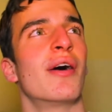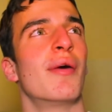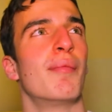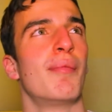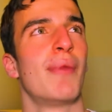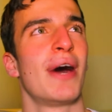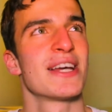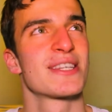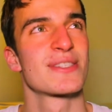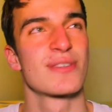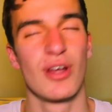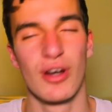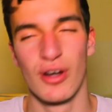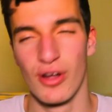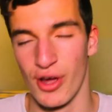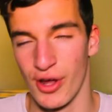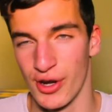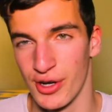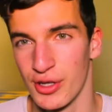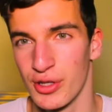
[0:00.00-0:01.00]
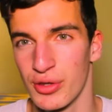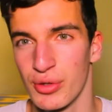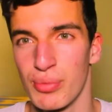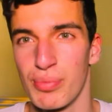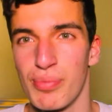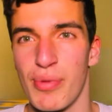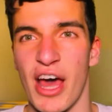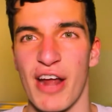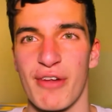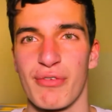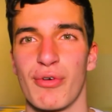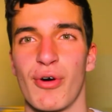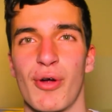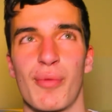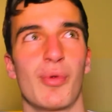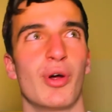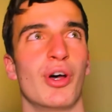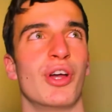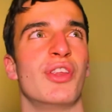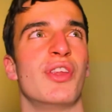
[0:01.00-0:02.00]
must learn to
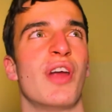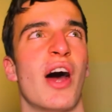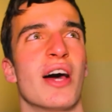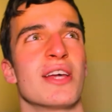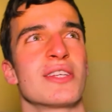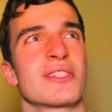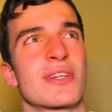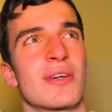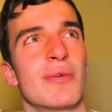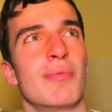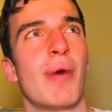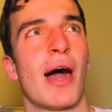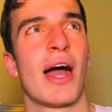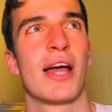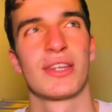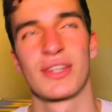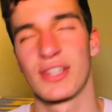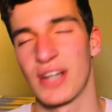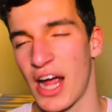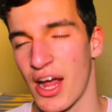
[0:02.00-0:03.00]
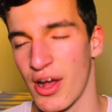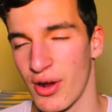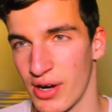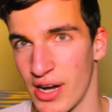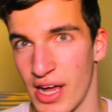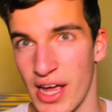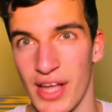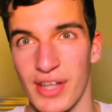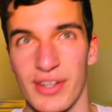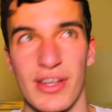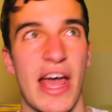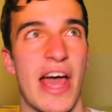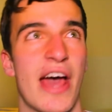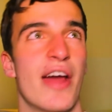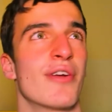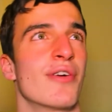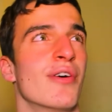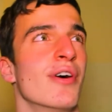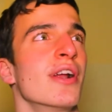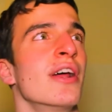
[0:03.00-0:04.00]
perform a task by trial and
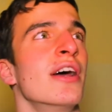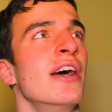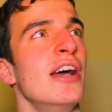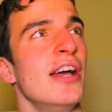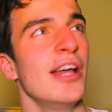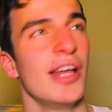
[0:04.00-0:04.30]
error